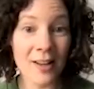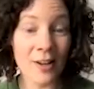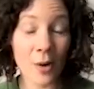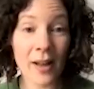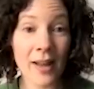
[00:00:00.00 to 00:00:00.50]

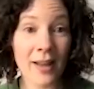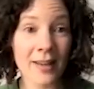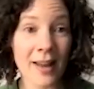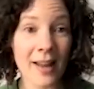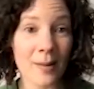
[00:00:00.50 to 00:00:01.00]
Go ahead
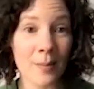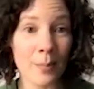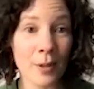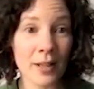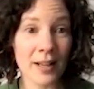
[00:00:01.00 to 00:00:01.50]
and
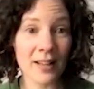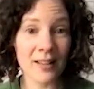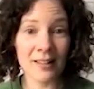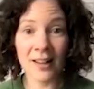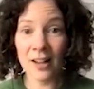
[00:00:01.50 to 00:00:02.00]
put
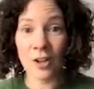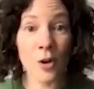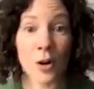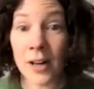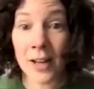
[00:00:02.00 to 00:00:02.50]
in
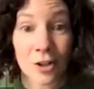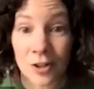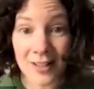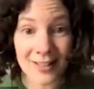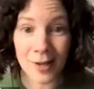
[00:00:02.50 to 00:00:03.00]
your
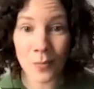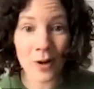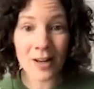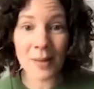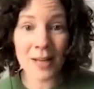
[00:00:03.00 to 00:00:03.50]
entries, and we're
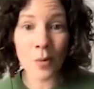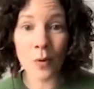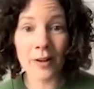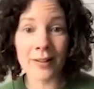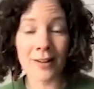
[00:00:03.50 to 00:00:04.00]
going to make a
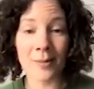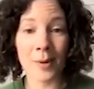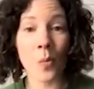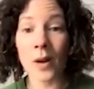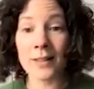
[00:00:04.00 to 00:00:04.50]
word cloud
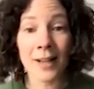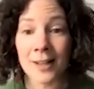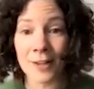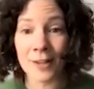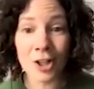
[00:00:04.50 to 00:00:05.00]
about what
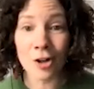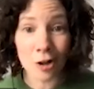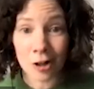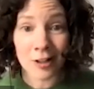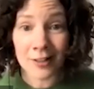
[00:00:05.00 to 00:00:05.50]
Technovation
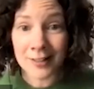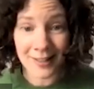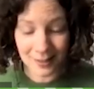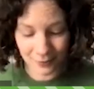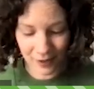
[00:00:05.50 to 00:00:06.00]
Girls
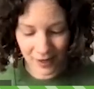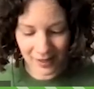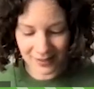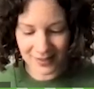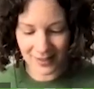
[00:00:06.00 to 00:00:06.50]
is for
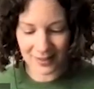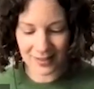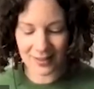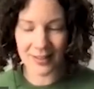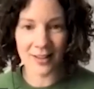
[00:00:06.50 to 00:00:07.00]
us. And this
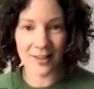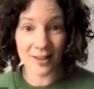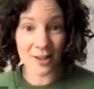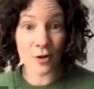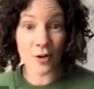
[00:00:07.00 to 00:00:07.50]
is another
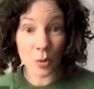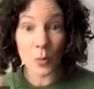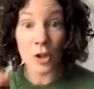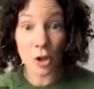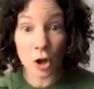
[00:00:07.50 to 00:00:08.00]
thing you can do
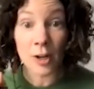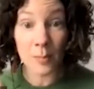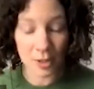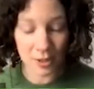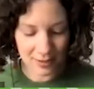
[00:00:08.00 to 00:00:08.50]
with your
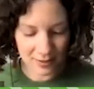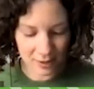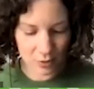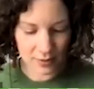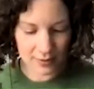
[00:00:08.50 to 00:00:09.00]
community that
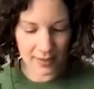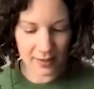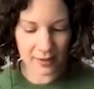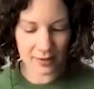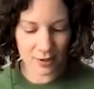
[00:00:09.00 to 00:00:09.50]
you decide
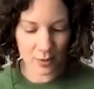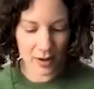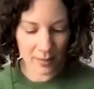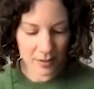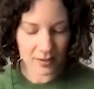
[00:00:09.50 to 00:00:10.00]
on. So
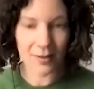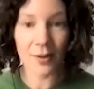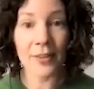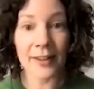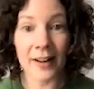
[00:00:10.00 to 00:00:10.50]
I'm going to go
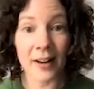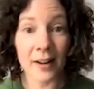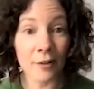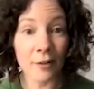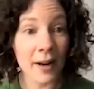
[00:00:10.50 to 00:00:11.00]
there
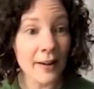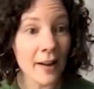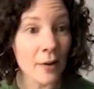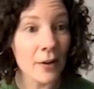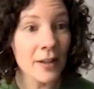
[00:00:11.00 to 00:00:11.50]
right now.